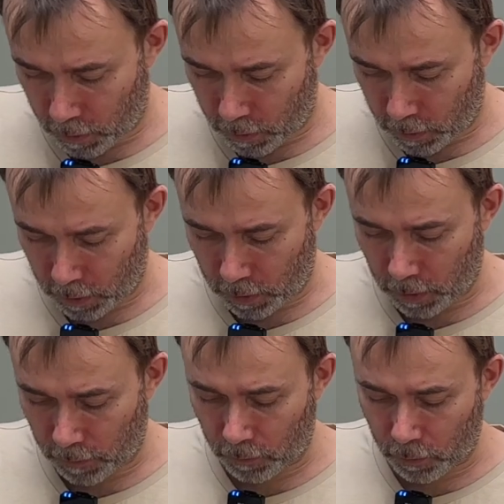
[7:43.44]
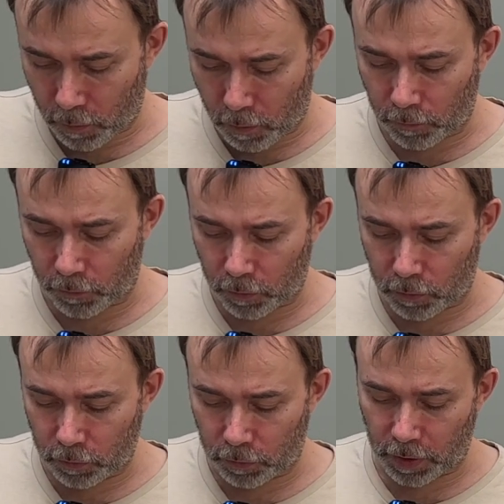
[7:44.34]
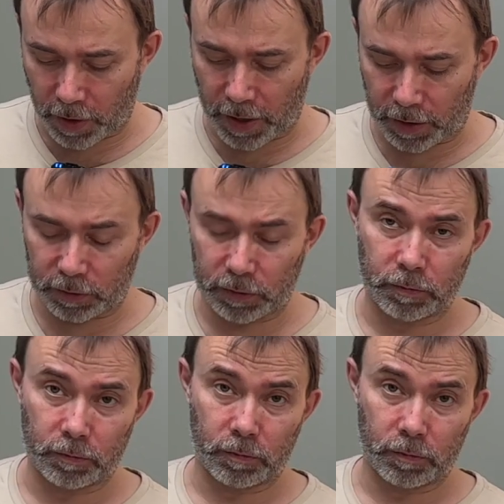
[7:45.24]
and never overcook eggs.